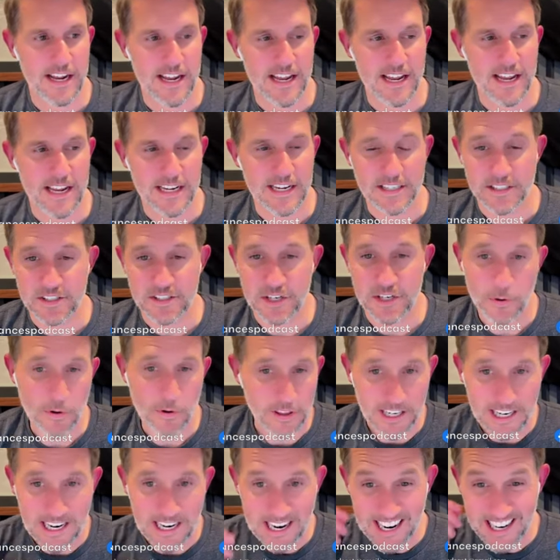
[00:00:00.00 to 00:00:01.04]
and two
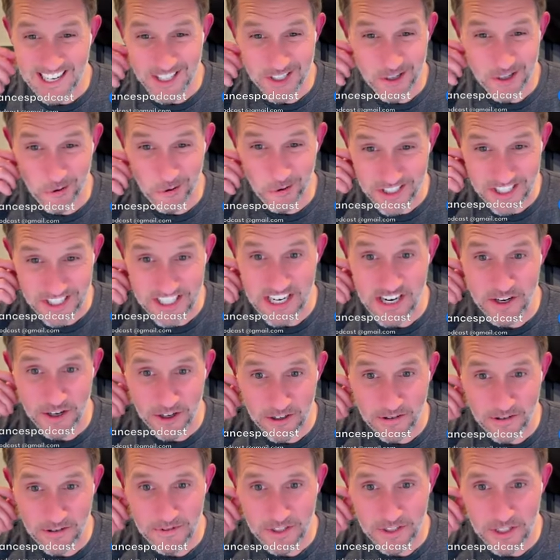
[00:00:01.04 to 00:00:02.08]
of the guys who were
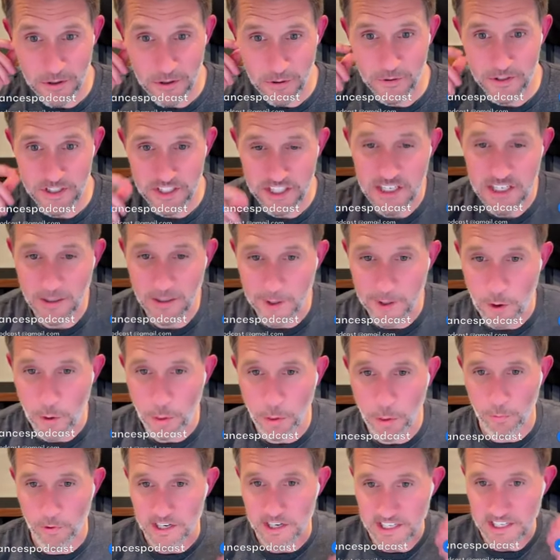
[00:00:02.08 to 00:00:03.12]
senior, two
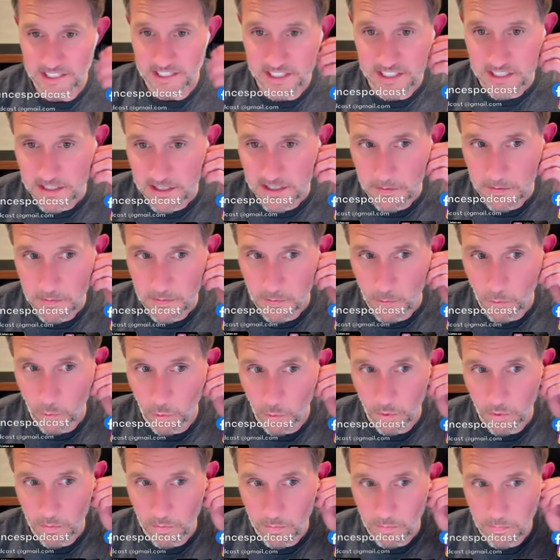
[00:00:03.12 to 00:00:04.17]
CW3s,
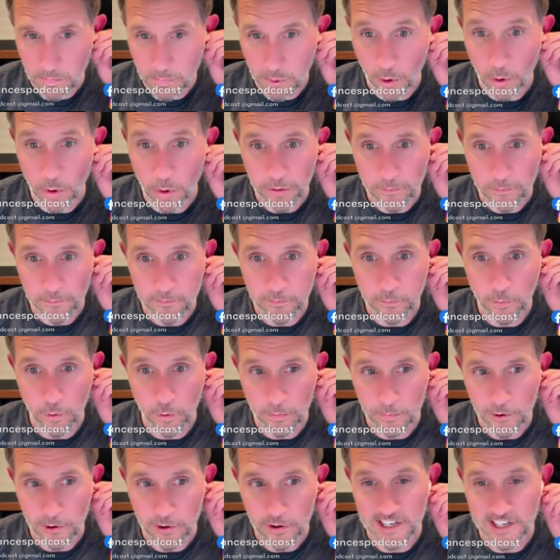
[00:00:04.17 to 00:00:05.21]
both
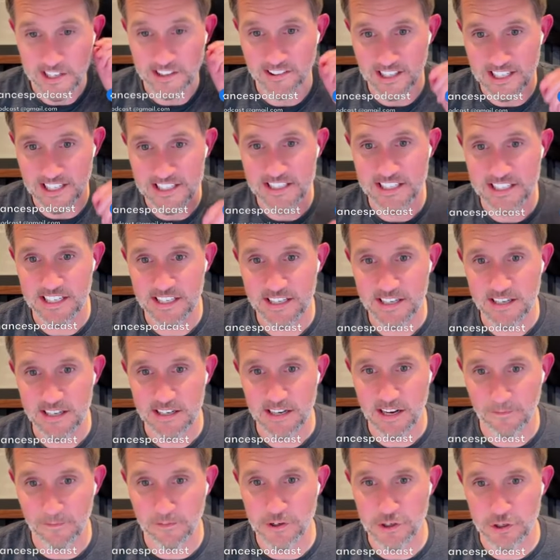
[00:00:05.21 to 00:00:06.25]
former enlisted
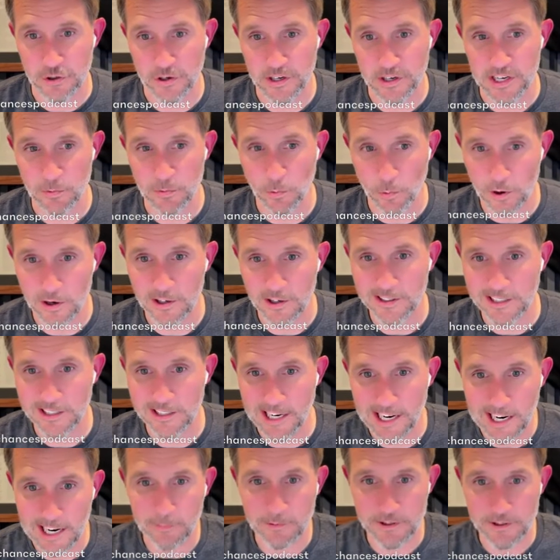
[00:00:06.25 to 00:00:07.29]
infantry. One
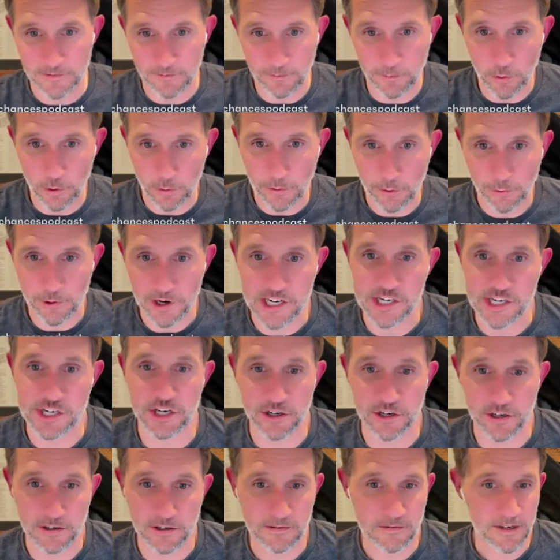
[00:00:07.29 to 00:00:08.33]
guy was a former
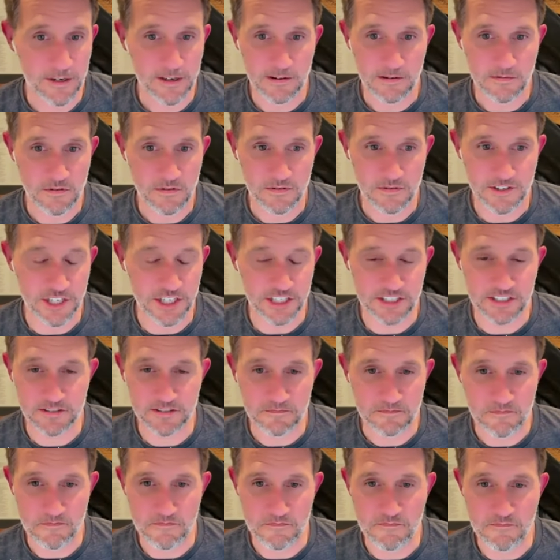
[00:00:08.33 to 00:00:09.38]
ranger, just
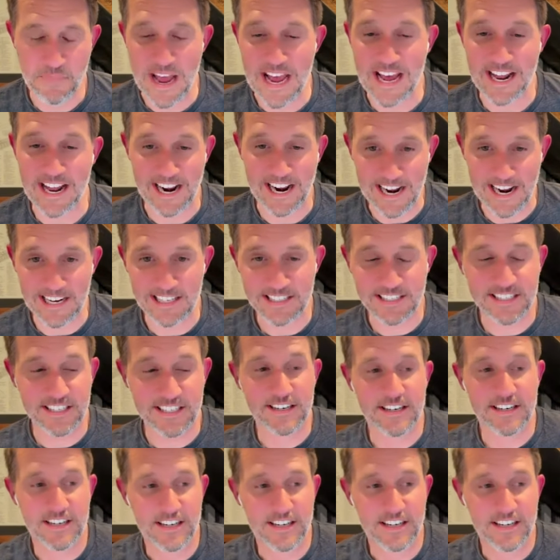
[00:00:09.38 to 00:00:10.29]
badass.